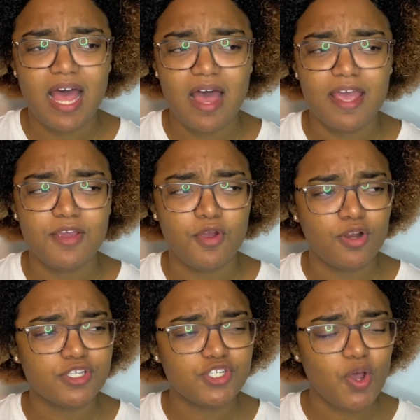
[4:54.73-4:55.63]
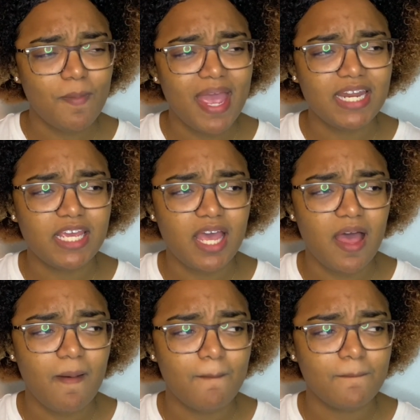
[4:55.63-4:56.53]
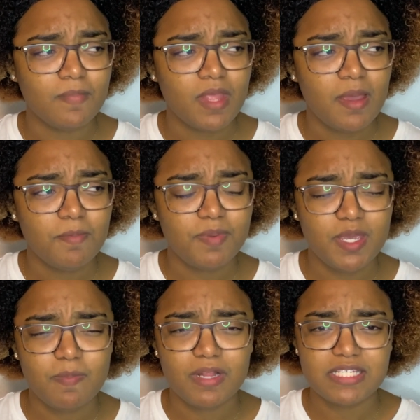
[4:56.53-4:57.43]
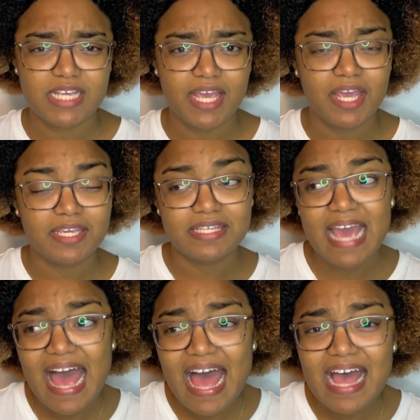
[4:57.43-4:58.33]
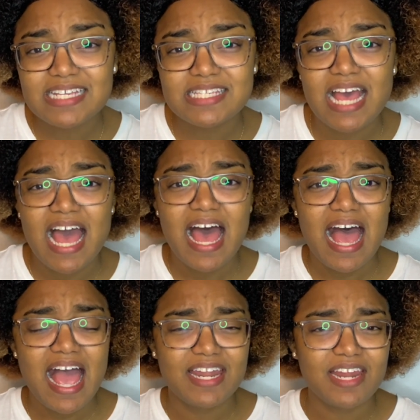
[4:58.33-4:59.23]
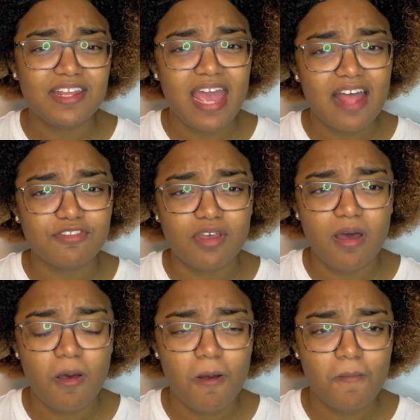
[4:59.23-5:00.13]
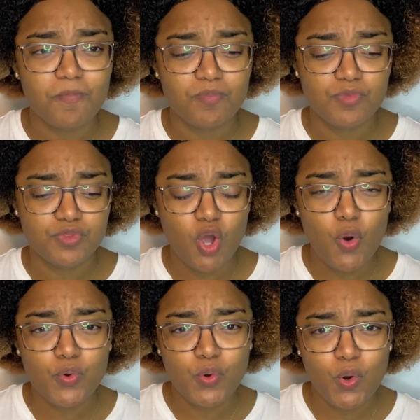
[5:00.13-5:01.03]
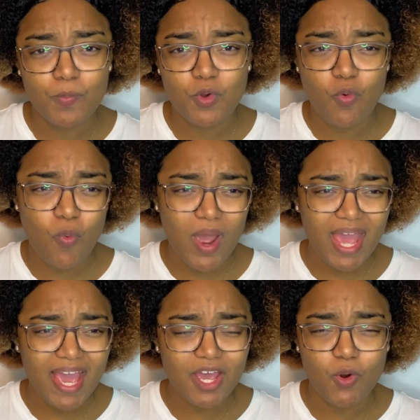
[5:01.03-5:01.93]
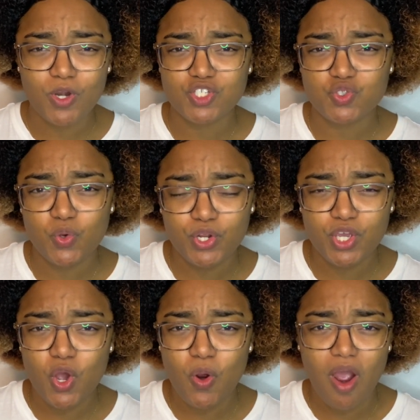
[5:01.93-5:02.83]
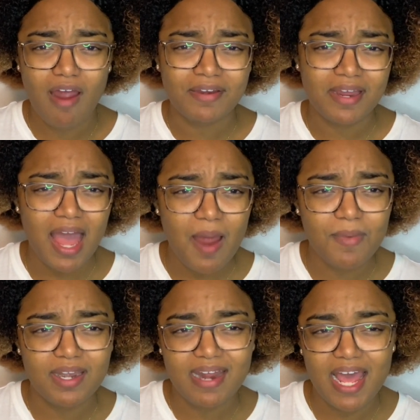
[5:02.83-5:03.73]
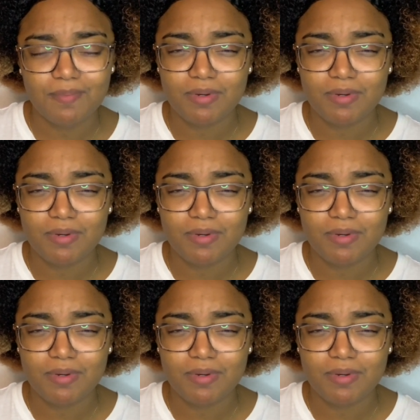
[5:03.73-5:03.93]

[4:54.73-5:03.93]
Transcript: I heard so many people saying, yes, I didn't get no room quick or studio on KAMERNET,